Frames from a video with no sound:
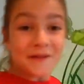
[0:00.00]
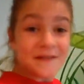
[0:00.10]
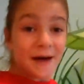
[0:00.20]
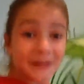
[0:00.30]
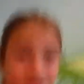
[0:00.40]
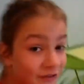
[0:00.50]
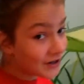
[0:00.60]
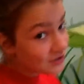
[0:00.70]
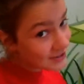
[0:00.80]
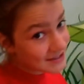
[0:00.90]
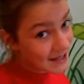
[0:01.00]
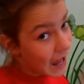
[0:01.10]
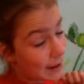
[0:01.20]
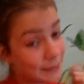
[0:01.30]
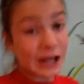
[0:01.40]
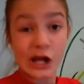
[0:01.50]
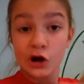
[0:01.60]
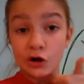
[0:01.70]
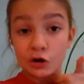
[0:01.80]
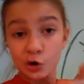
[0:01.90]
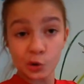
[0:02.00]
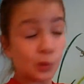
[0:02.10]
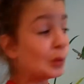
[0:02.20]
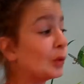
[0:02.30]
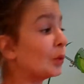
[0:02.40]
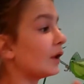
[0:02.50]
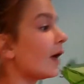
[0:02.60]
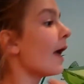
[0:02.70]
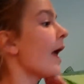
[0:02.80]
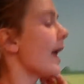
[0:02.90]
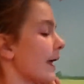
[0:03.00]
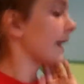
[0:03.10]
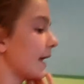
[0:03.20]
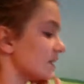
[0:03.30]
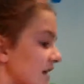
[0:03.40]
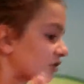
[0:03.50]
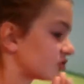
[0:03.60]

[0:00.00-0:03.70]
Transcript: my family friend just came here, cool. He is